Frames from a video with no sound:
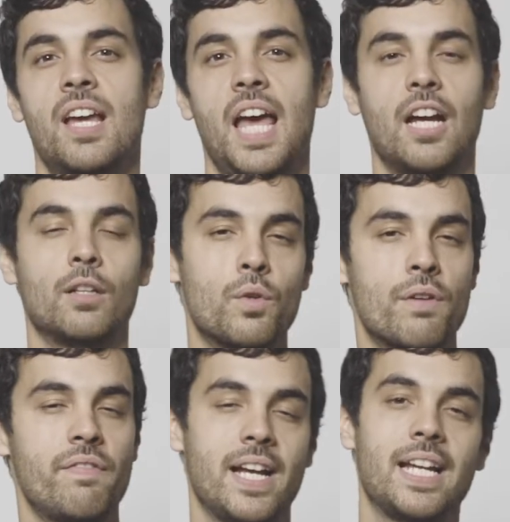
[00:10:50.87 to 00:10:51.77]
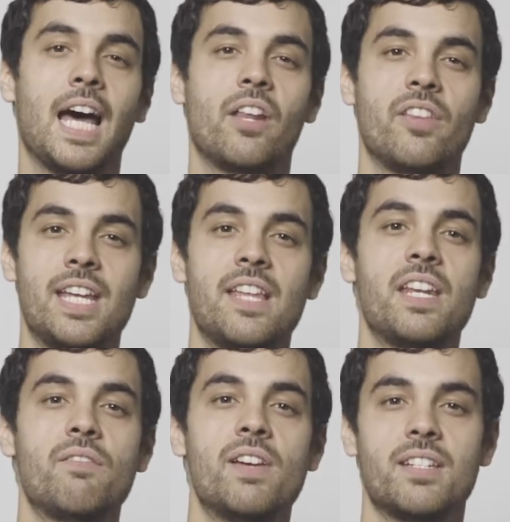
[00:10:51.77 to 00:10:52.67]
and glorify God on the day that
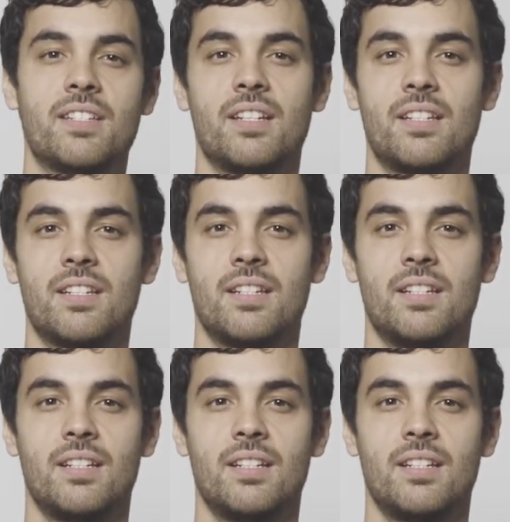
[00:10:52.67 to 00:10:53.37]
he visits us.